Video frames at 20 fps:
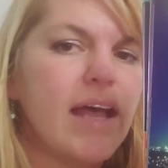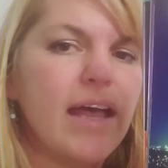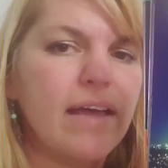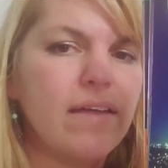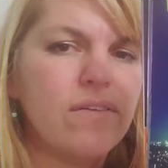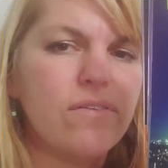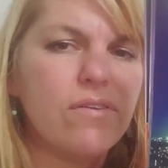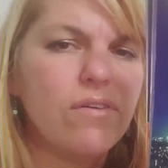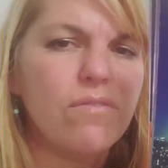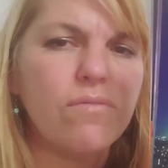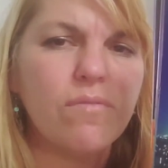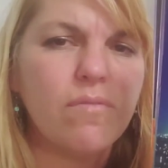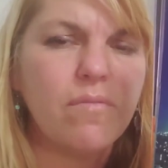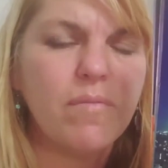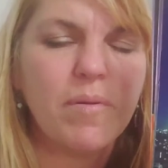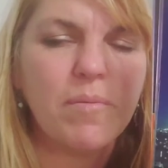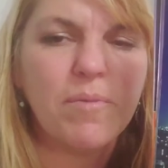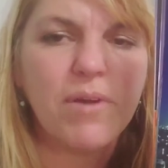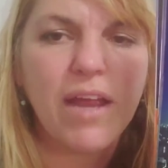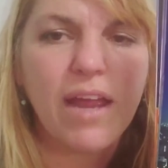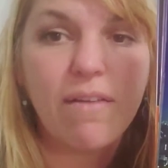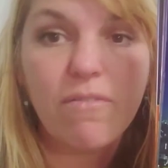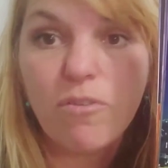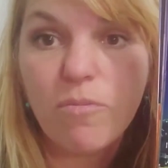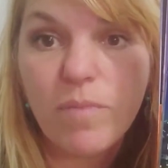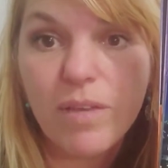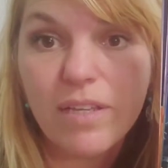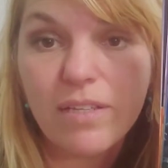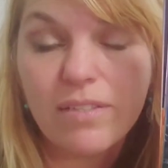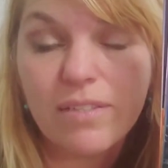I don't remember ever
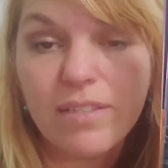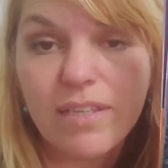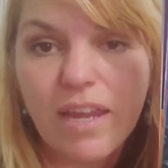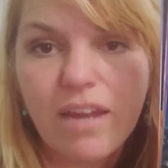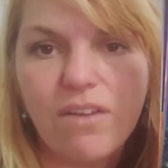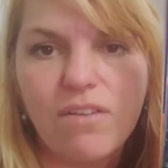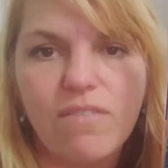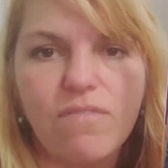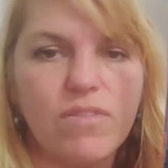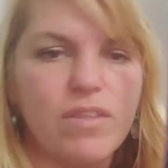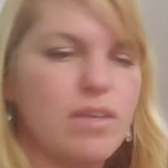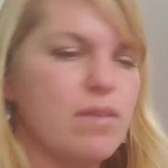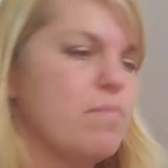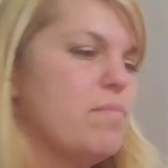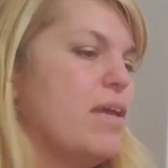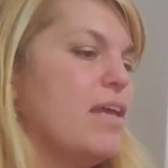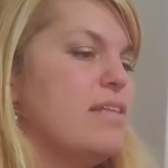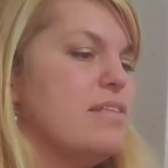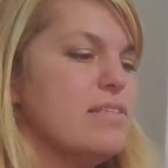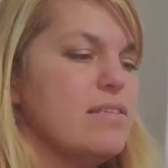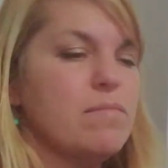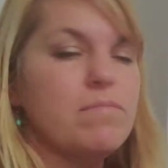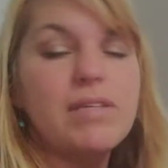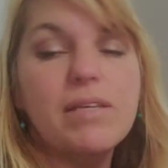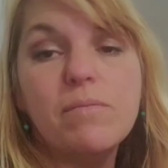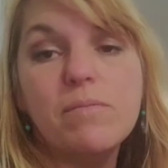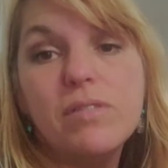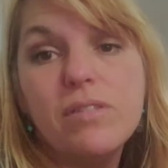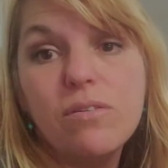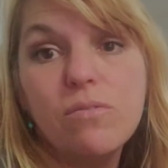being scared of them. And
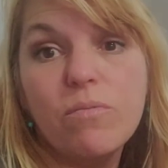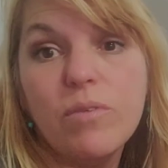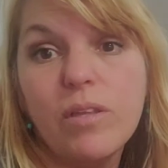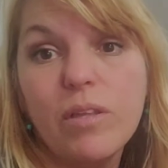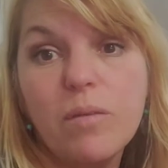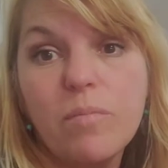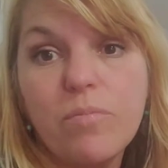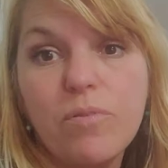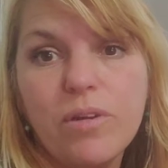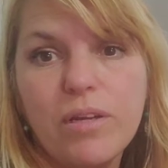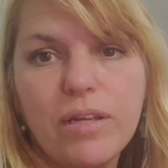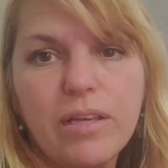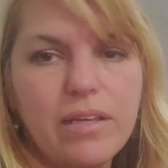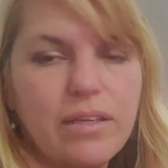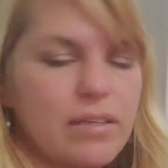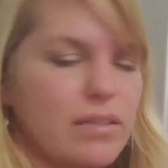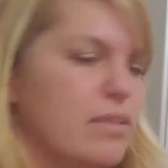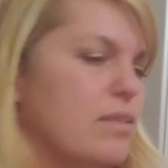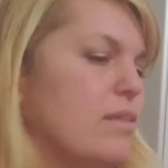sometimes they're really pretty.